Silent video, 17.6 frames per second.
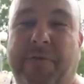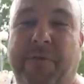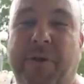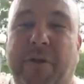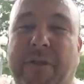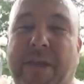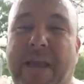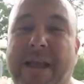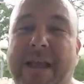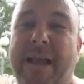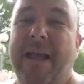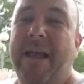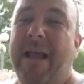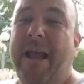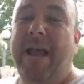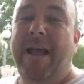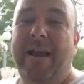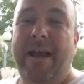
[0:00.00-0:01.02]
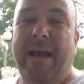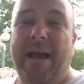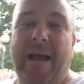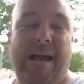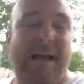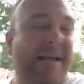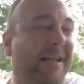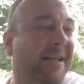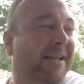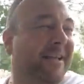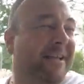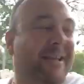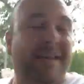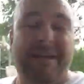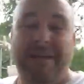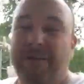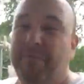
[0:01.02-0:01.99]
for looking, and
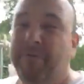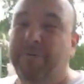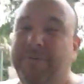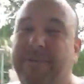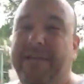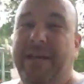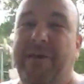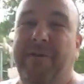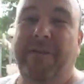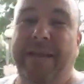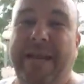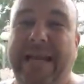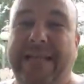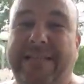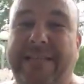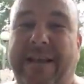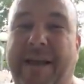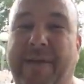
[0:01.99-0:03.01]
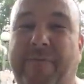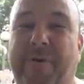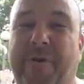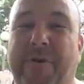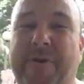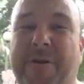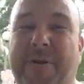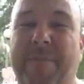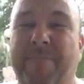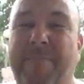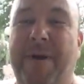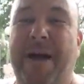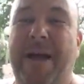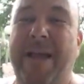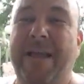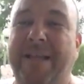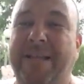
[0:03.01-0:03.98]
we'll see you in the next typhoon.
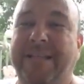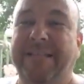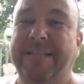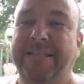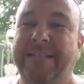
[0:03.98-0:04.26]
Bye.